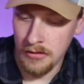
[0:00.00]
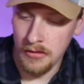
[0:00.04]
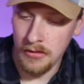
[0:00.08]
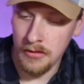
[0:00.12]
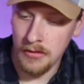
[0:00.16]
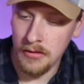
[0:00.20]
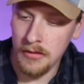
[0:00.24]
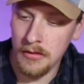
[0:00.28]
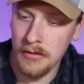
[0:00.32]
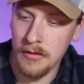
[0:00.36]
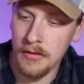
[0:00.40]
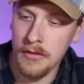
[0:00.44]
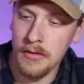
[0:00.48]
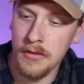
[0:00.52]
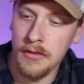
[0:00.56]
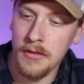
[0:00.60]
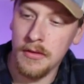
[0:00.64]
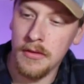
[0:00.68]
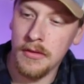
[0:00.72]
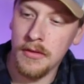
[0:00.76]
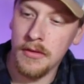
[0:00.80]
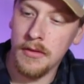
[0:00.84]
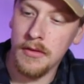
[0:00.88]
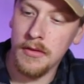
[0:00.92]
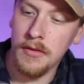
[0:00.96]

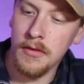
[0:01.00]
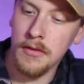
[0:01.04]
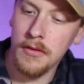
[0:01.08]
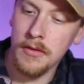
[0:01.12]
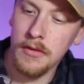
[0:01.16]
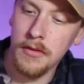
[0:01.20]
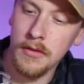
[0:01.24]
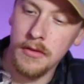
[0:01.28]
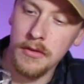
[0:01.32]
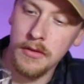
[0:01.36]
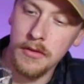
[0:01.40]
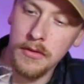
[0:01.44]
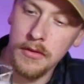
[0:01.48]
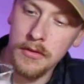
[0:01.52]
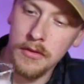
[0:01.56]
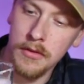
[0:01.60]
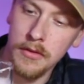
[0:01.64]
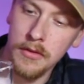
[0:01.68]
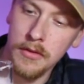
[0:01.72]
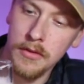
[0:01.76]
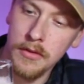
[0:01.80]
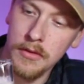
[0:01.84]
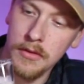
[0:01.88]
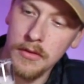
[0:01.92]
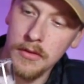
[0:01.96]

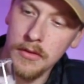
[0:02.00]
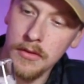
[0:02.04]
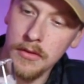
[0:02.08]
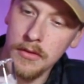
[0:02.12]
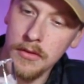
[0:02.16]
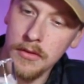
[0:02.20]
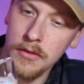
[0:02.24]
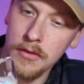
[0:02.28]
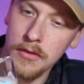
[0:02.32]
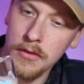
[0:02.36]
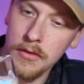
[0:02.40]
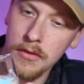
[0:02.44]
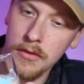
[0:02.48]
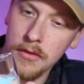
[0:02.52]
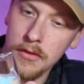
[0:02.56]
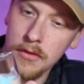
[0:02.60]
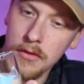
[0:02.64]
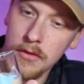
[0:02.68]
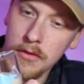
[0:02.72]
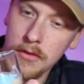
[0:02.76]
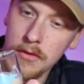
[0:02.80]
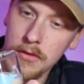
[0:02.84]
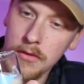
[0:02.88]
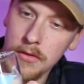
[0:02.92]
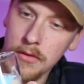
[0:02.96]

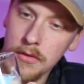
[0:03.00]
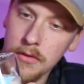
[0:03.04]
(not speaking)